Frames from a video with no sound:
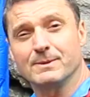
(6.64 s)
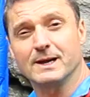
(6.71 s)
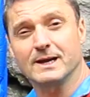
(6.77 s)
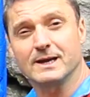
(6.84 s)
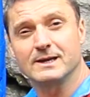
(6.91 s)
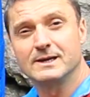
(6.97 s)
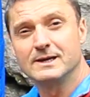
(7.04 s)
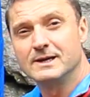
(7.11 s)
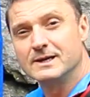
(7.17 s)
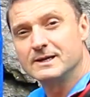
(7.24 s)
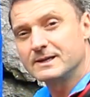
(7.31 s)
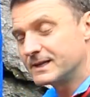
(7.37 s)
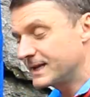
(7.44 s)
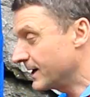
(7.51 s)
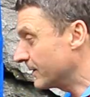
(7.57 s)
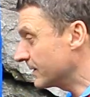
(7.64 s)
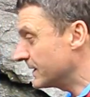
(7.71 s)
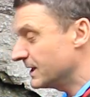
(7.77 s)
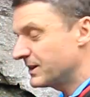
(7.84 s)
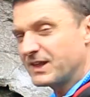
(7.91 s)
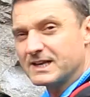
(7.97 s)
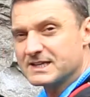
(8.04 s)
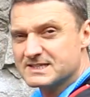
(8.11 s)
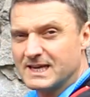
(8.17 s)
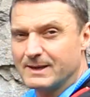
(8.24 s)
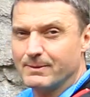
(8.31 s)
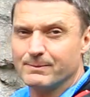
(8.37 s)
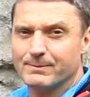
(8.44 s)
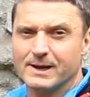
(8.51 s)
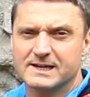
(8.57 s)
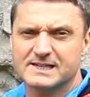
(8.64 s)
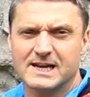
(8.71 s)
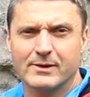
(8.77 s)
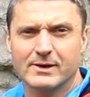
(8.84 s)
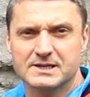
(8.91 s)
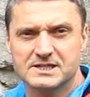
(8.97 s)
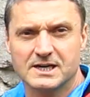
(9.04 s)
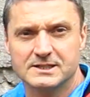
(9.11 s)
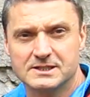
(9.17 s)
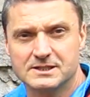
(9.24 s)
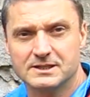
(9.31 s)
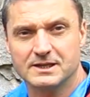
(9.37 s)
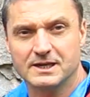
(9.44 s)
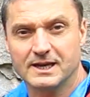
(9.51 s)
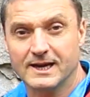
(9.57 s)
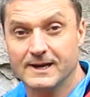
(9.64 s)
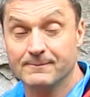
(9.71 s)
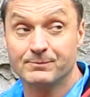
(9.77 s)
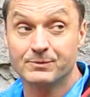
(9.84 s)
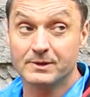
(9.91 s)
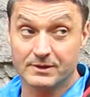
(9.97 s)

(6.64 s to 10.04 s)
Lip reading: bag. Now, you think sleeping bags, how exciting do they get?